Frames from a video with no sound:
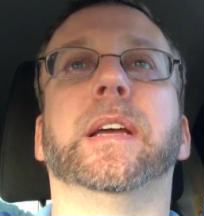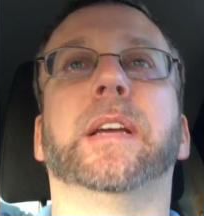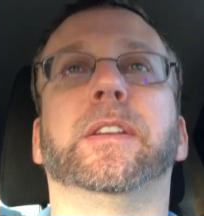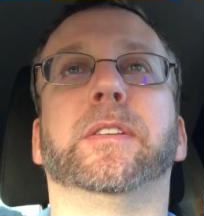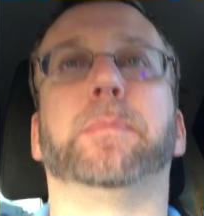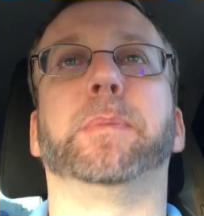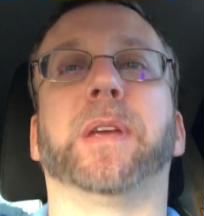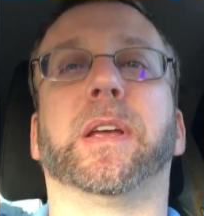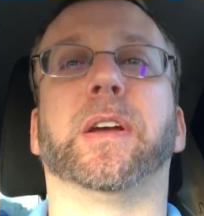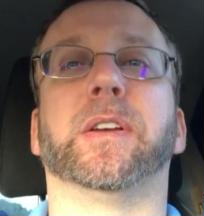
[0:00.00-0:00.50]

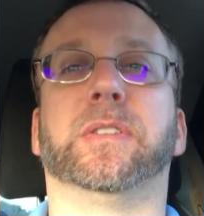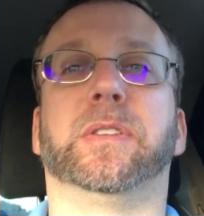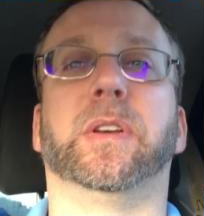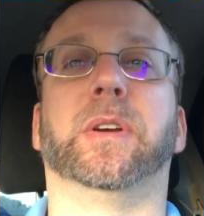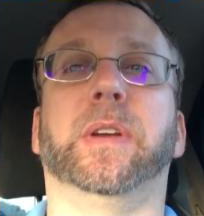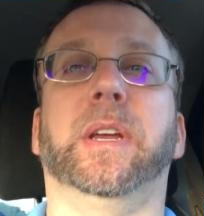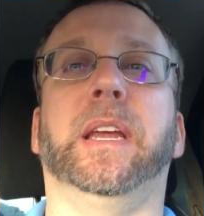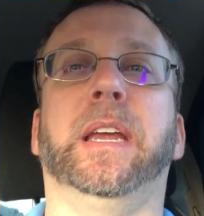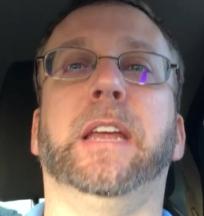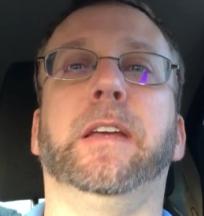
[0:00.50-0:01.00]
it's because
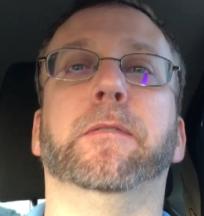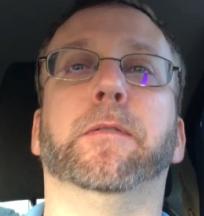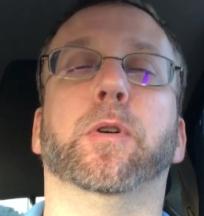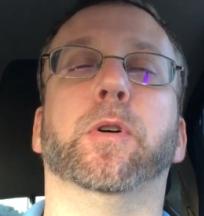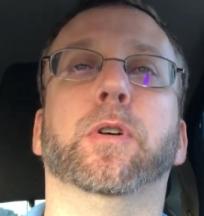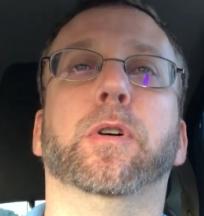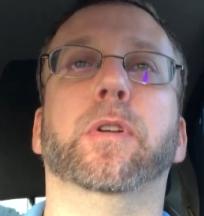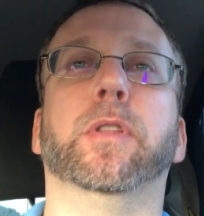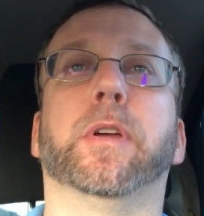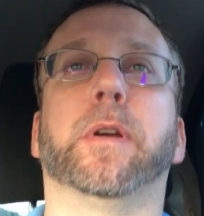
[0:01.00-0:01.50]
they're
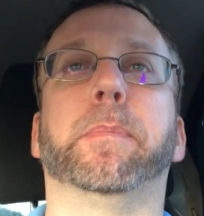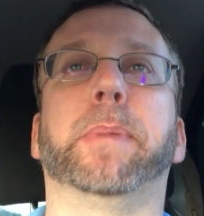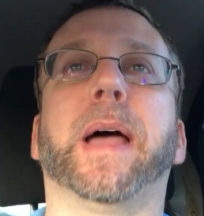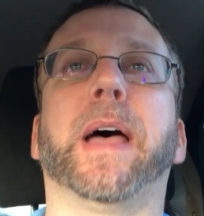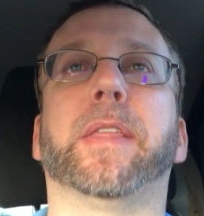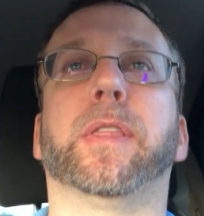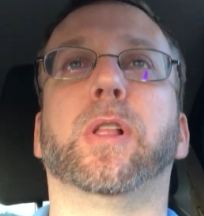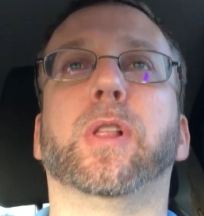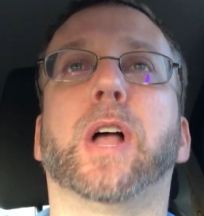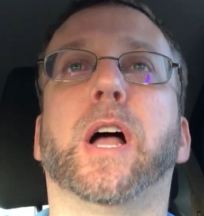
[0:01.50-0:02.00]
evil, they're
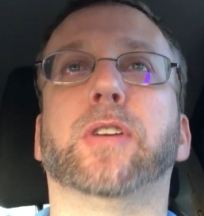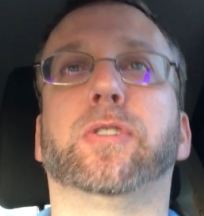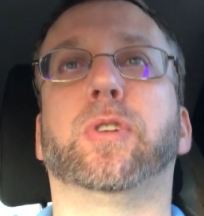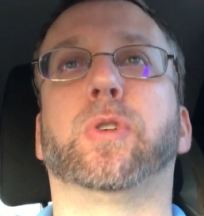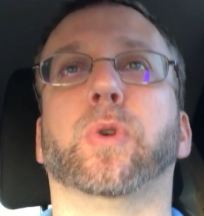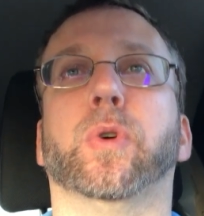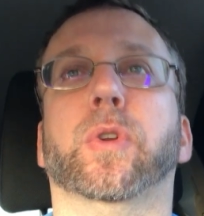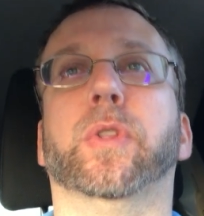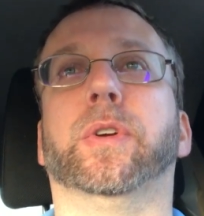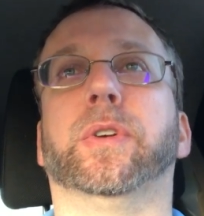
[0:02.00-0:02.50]

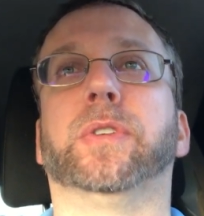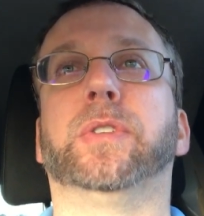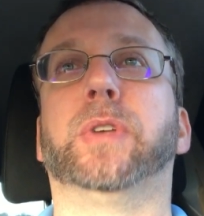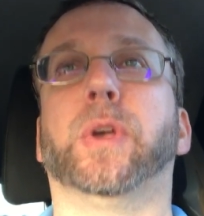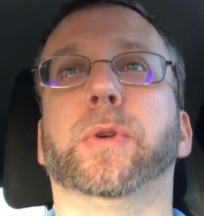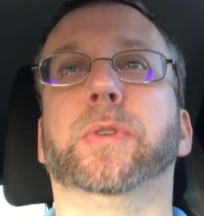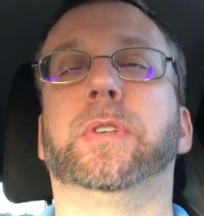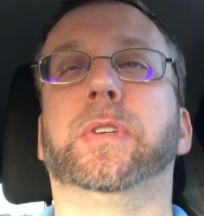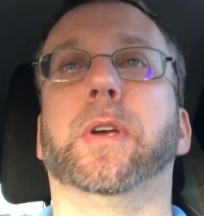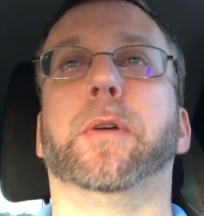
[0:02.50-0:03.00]
pathological, they're
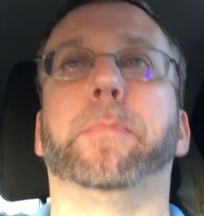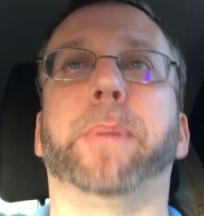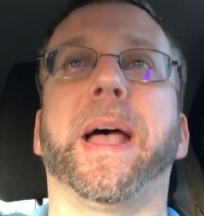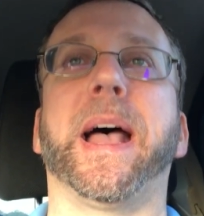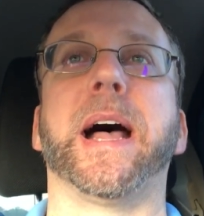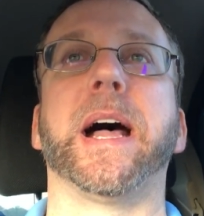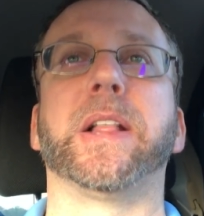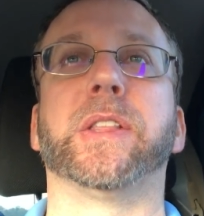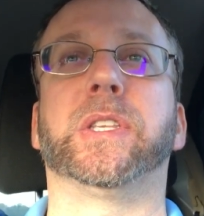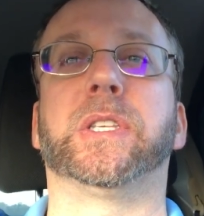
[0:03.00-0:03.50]

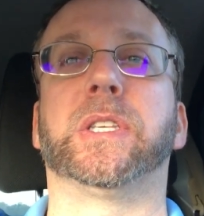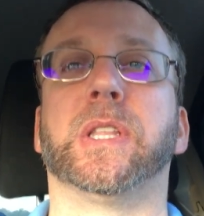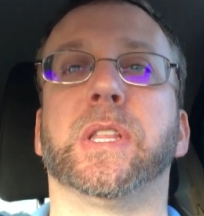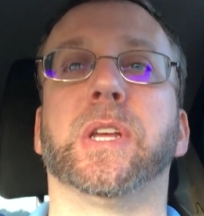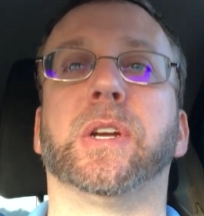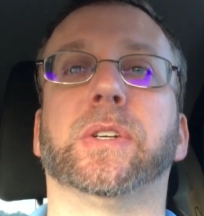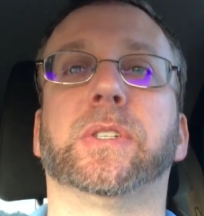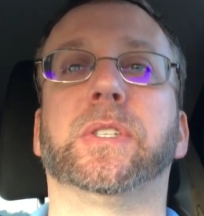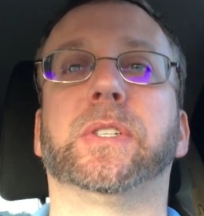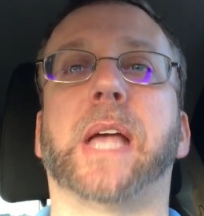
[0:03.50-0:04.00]
sociopaths,
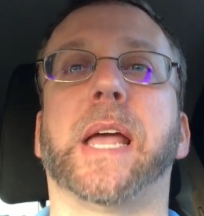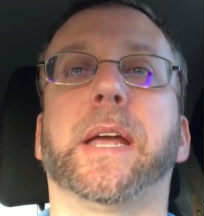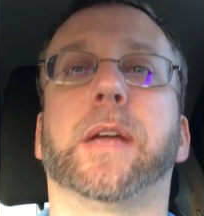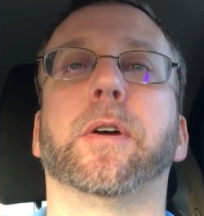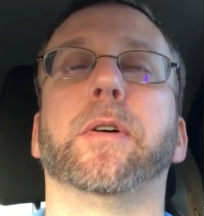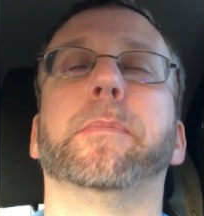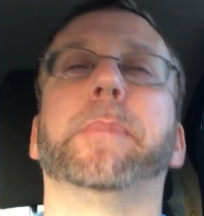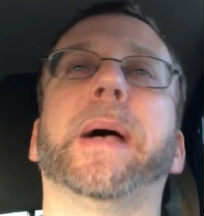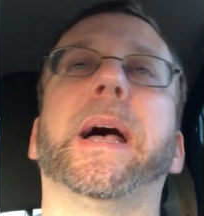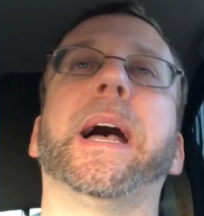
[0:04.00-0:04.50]
and they're
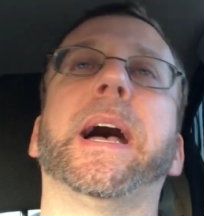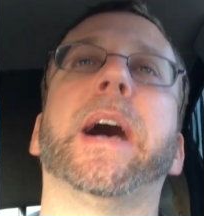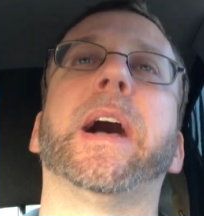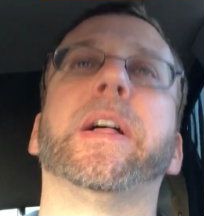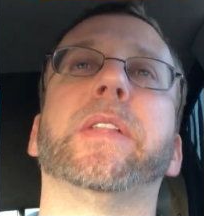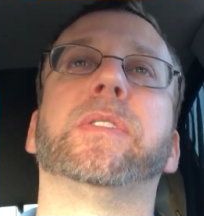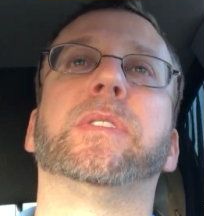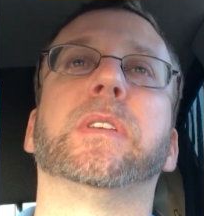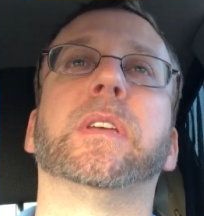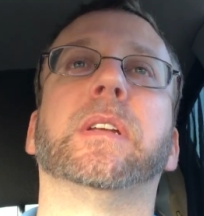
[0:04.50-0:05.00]

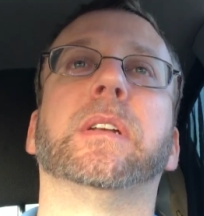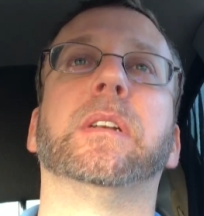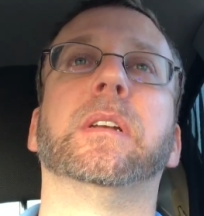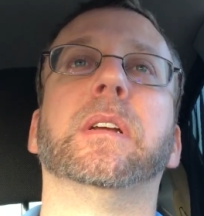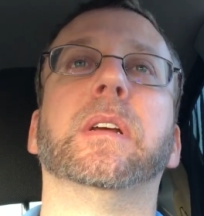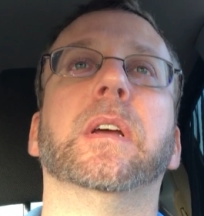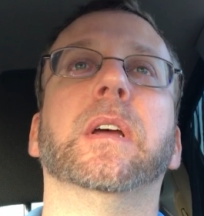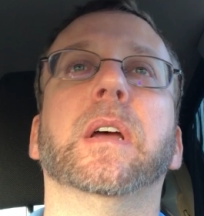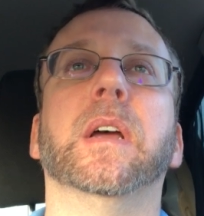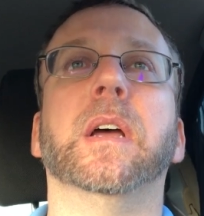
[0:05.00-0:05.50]
psychopaths,
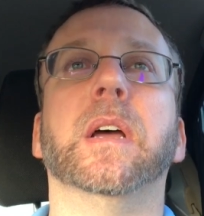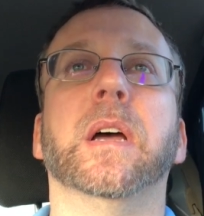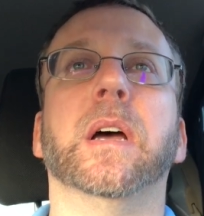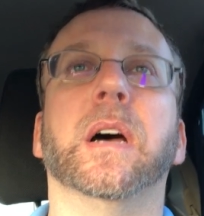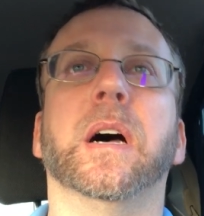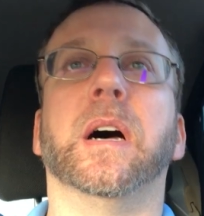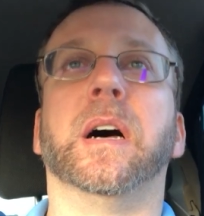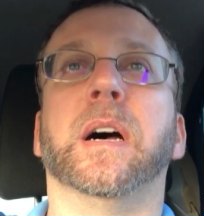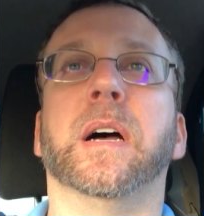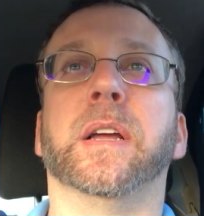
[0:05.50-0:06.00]

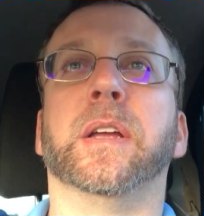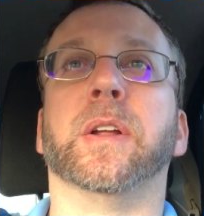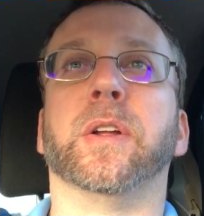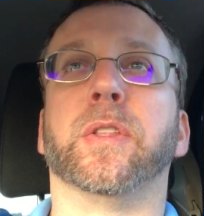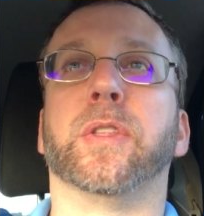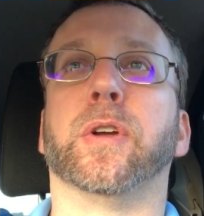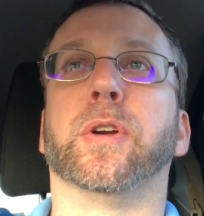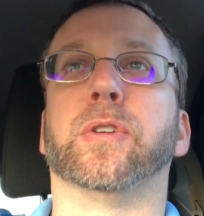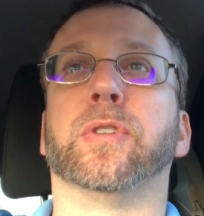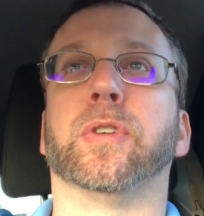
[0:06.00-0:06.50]

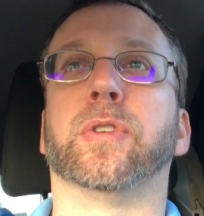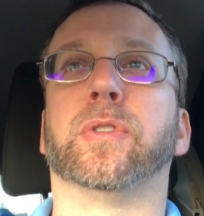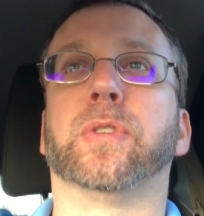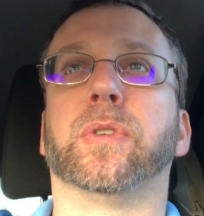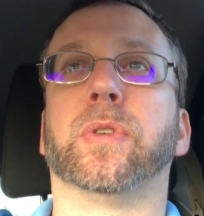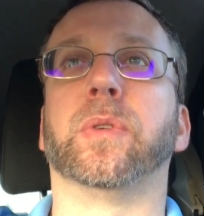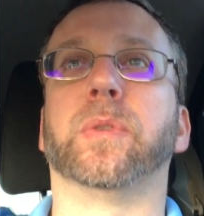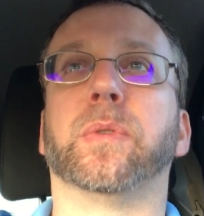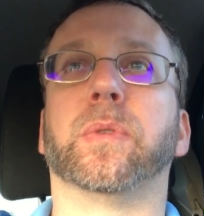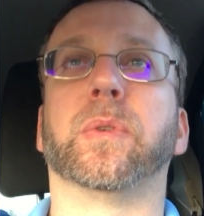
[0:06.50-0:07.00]
and they're
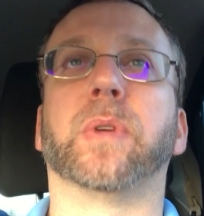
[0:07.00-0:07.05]
just